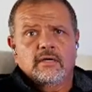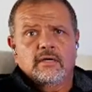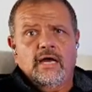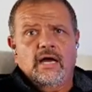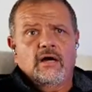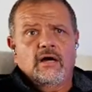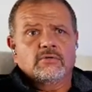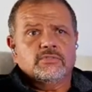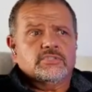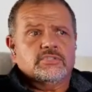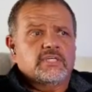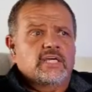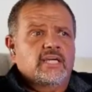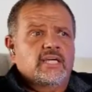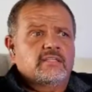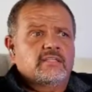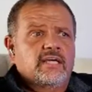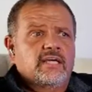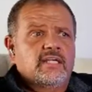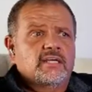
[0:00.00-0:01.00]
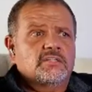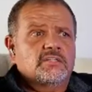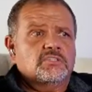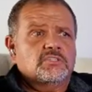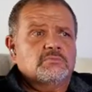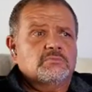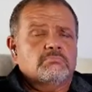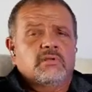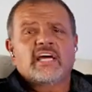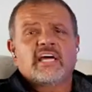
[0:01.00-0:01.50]
I'll say that
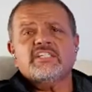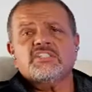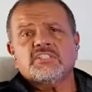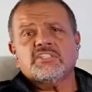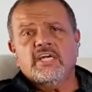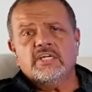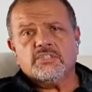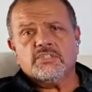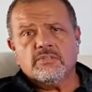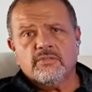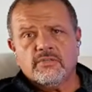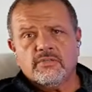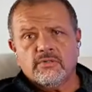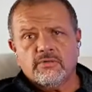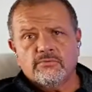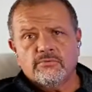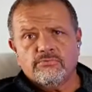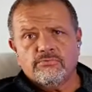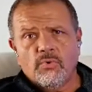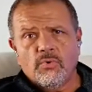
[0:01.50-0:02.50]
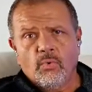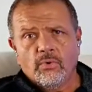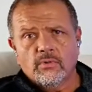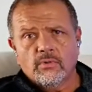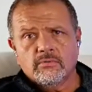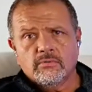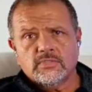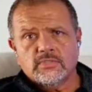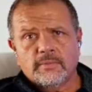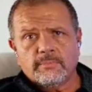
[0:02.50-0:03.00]
it's PlayStation 34,
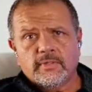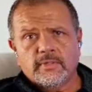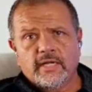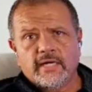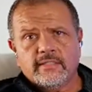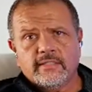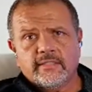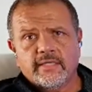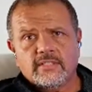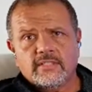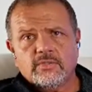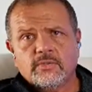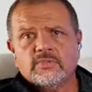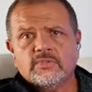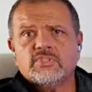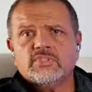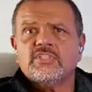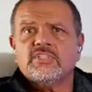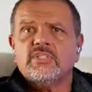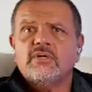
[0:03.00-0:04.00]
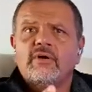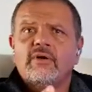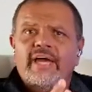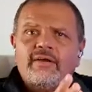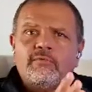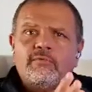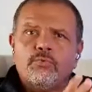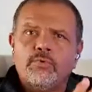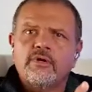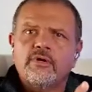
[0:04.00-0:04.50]
something like that. So it's still a
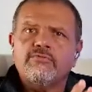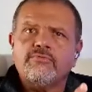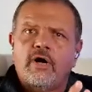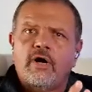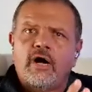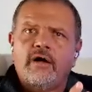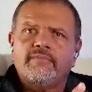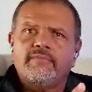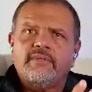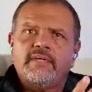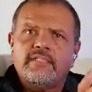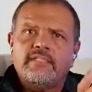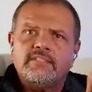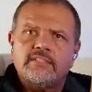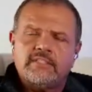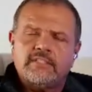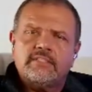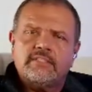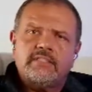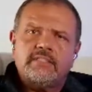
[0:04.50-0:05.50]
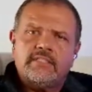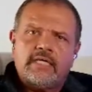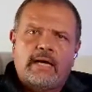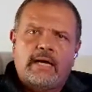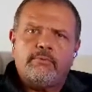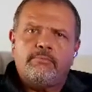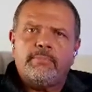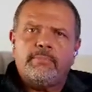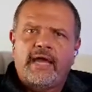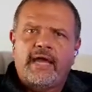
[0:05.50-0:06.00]
riff on the existing
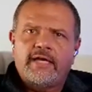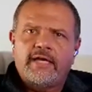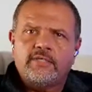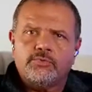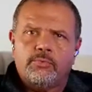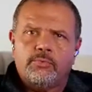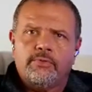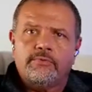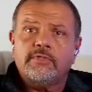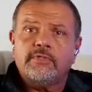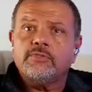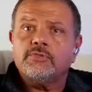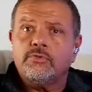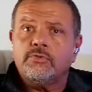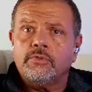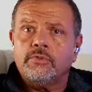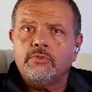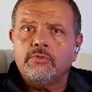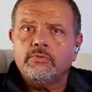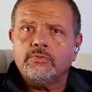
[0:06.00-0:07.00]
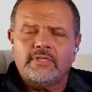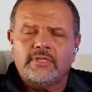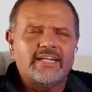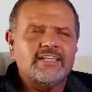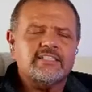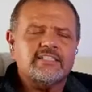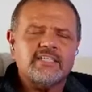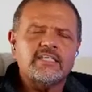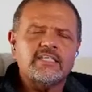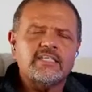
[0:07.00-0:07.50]
type of password that you're using. And
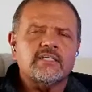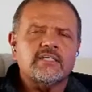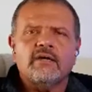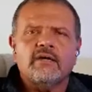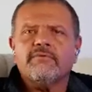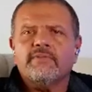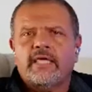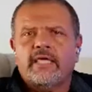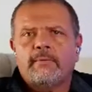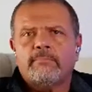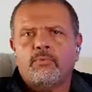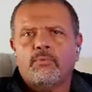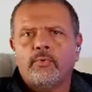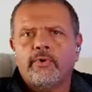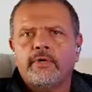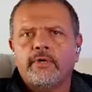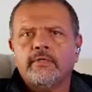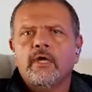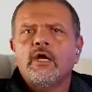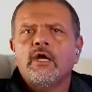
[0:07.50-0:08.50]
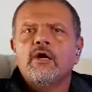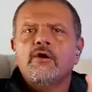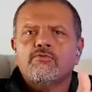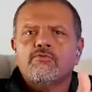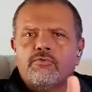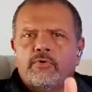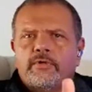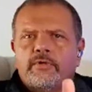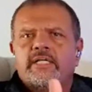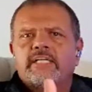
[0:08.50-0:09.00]
it's easy enough at that point
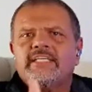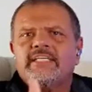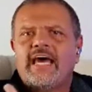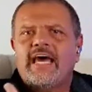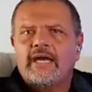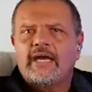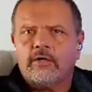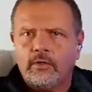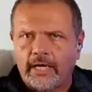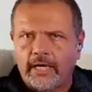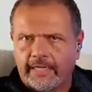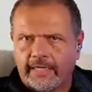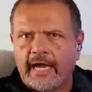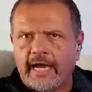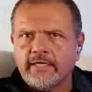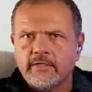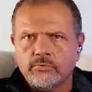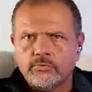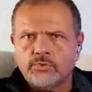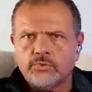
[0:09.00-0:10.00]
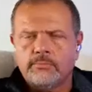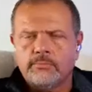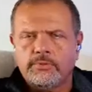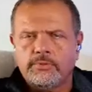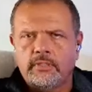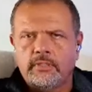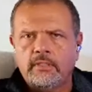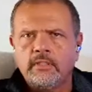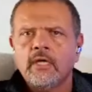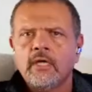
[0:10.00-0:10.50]
for an attacker like I used to
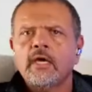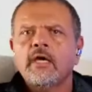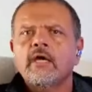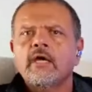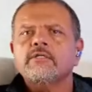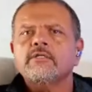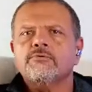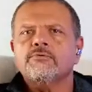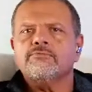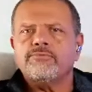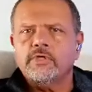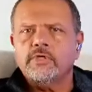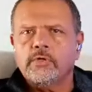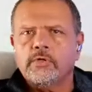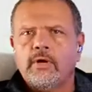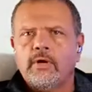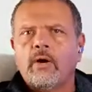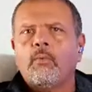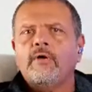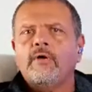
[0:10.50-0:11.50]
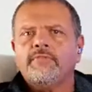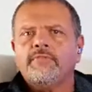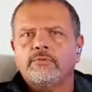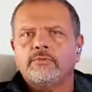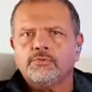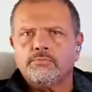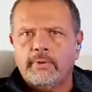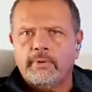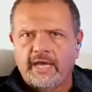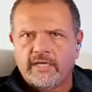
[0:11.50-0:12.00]
be to figure out what
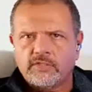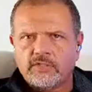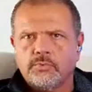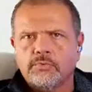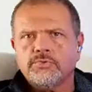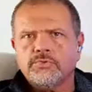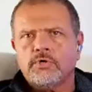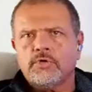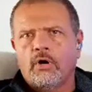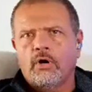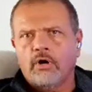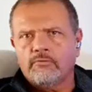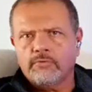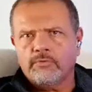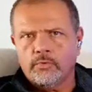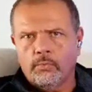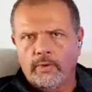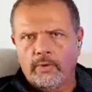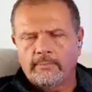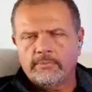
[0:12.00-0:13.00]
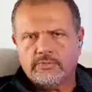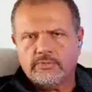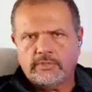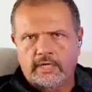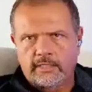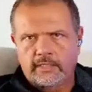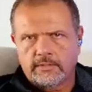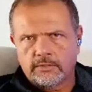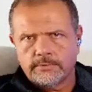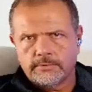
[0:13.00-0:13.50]
those passwords are for the
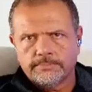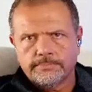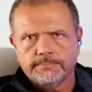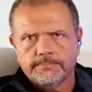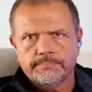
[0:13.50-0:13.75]
websites.